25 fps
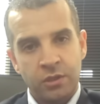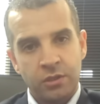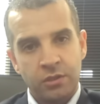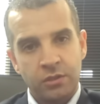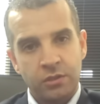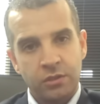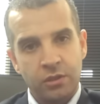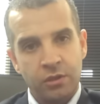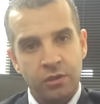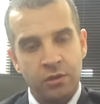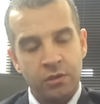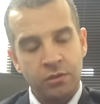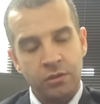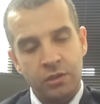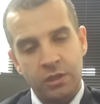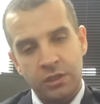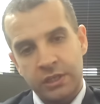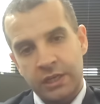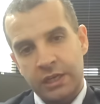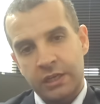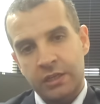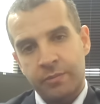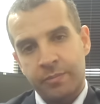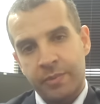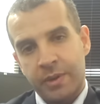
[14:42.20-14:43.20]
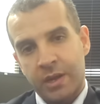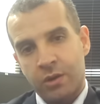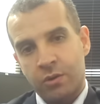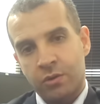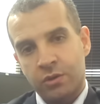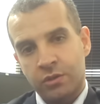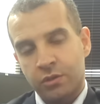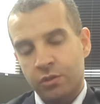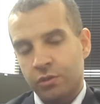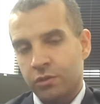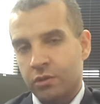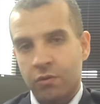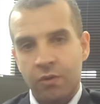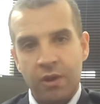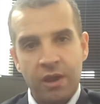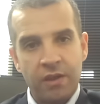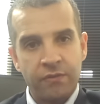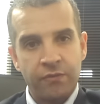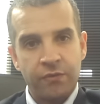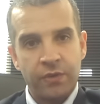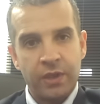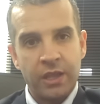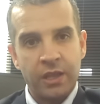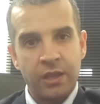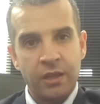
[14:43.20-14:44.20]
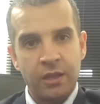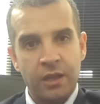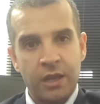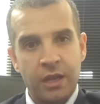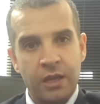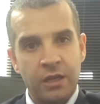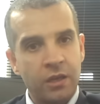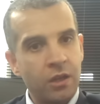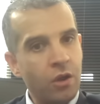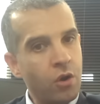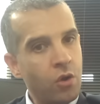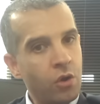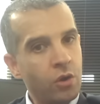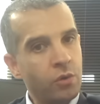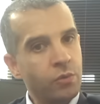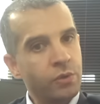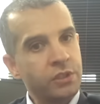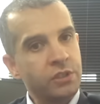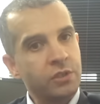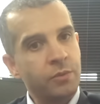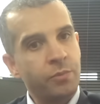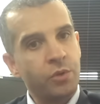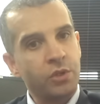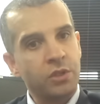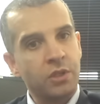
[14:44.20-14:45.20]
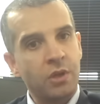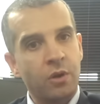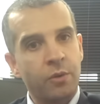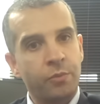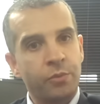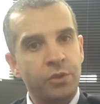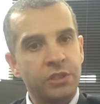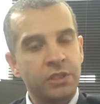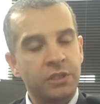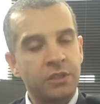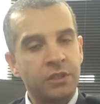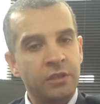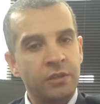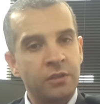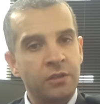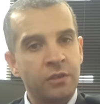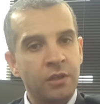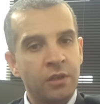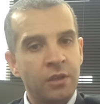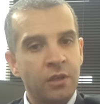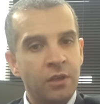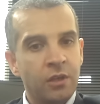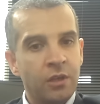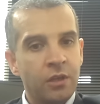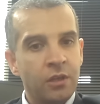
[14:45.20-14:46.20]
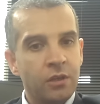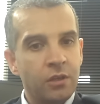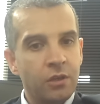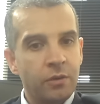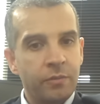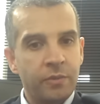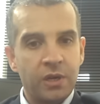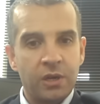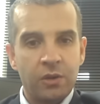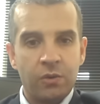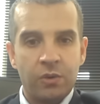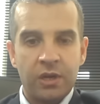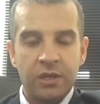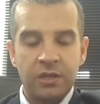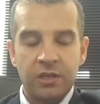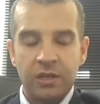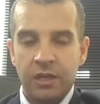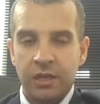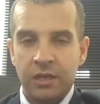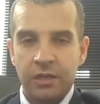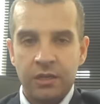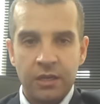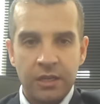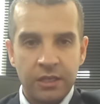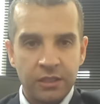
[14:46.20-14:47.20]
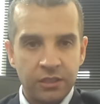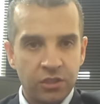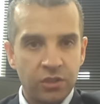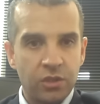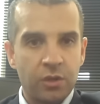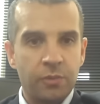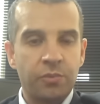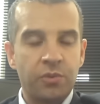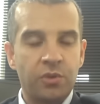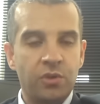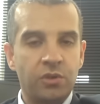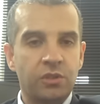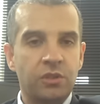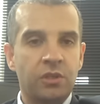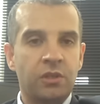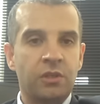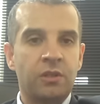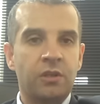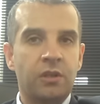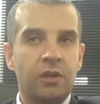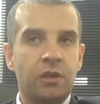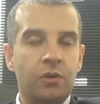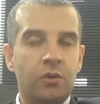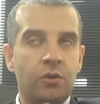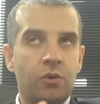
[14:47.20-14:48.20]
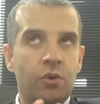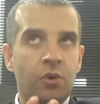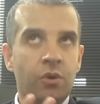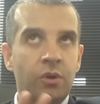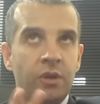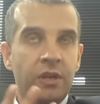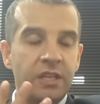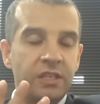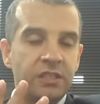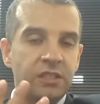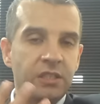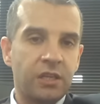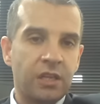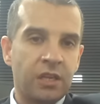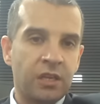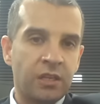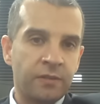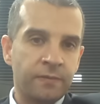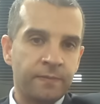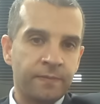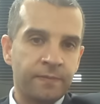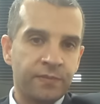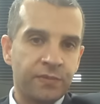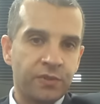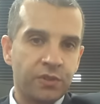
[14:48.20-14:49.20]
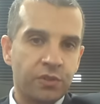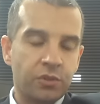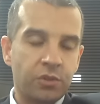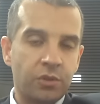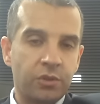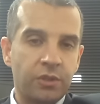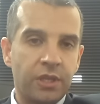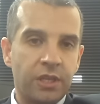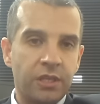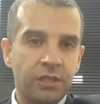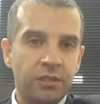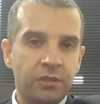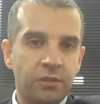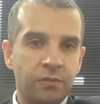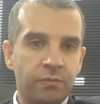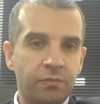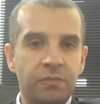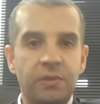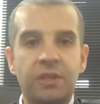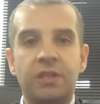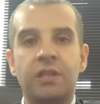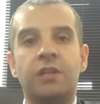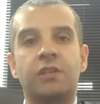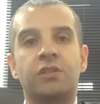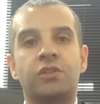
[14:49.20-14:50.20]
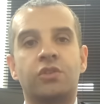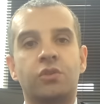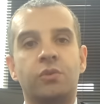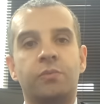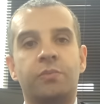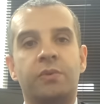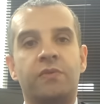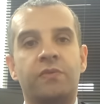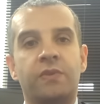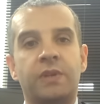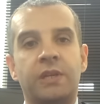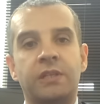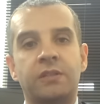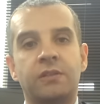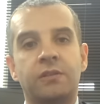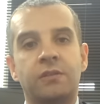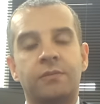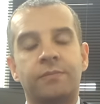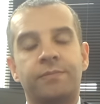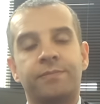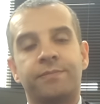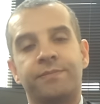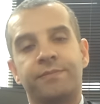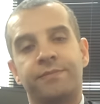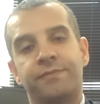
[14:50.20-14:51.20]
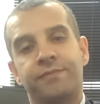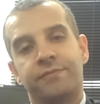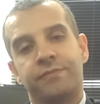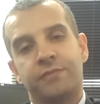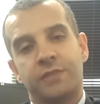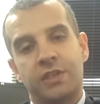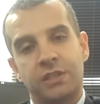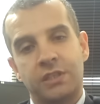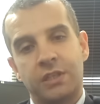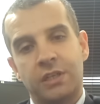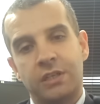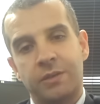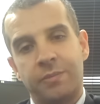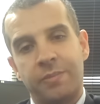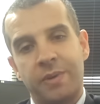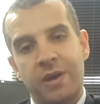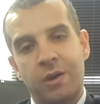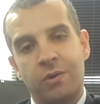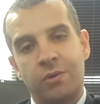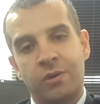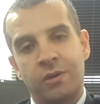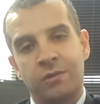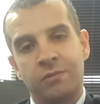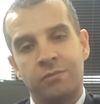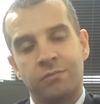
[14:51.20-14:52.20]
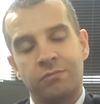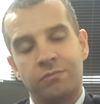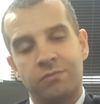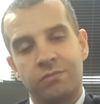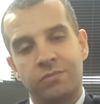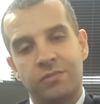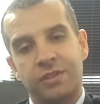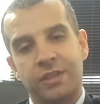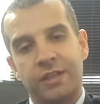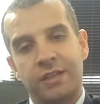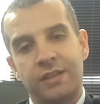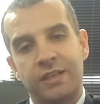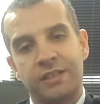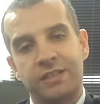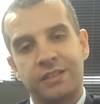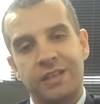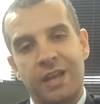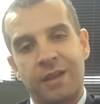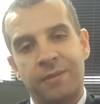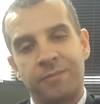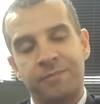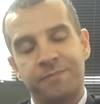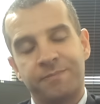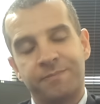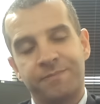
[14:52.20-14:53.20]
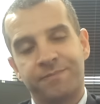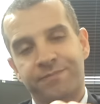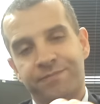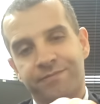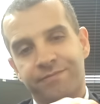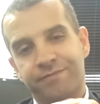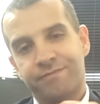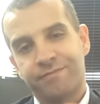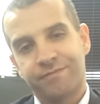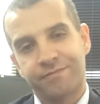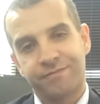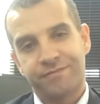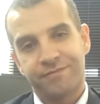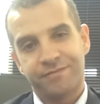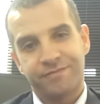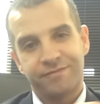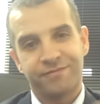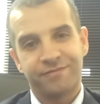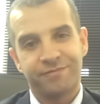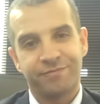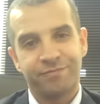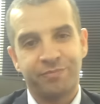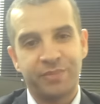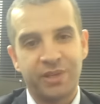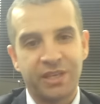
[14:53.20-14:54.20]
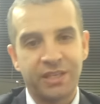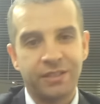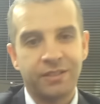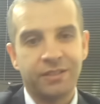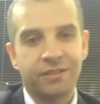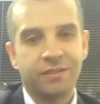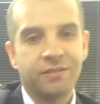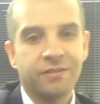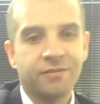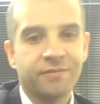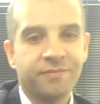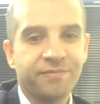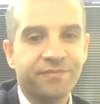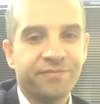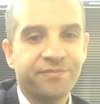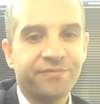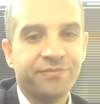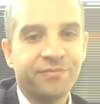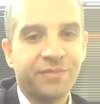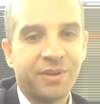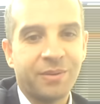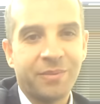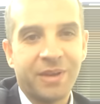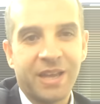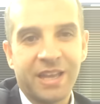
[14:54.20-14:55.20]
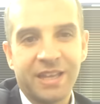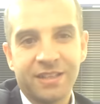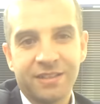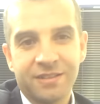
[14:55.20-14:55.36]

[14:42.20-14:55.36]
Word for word: So the 30 power, do the right thing, and always support our president no matter what, and let's stop using or listening to these media stupid things. The 30 power. Till next time. Peace. bye bye.